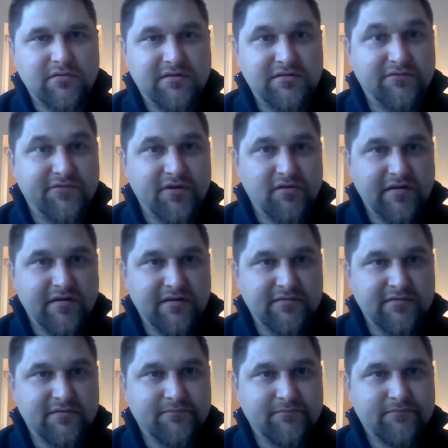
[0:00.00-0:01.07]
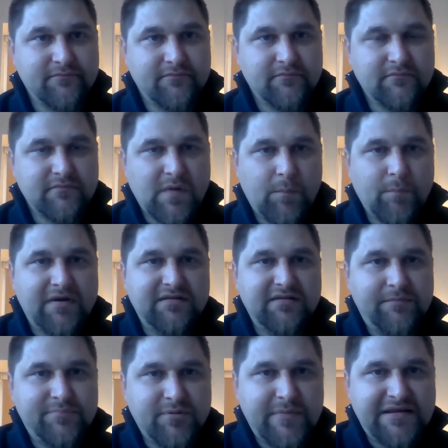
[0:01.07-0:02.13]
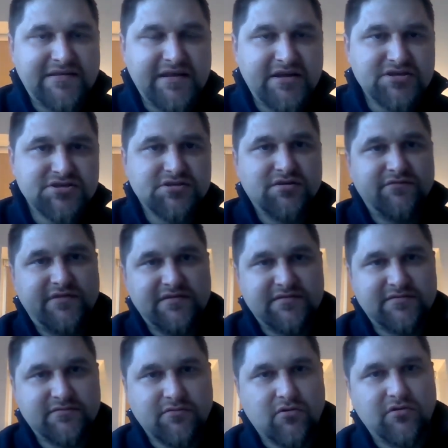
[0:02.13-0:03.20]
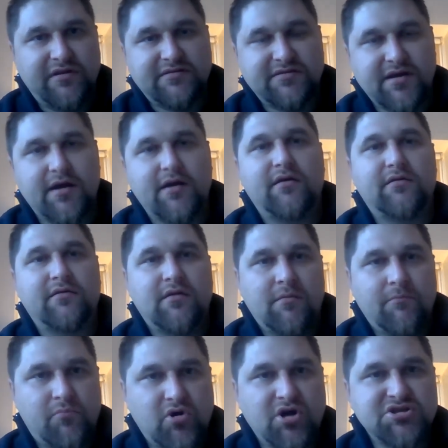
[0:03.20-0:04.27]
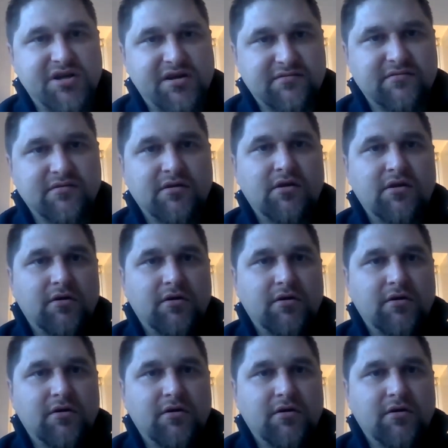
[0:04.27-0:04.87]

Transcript: interfere in it. But the implementation of this whole entire project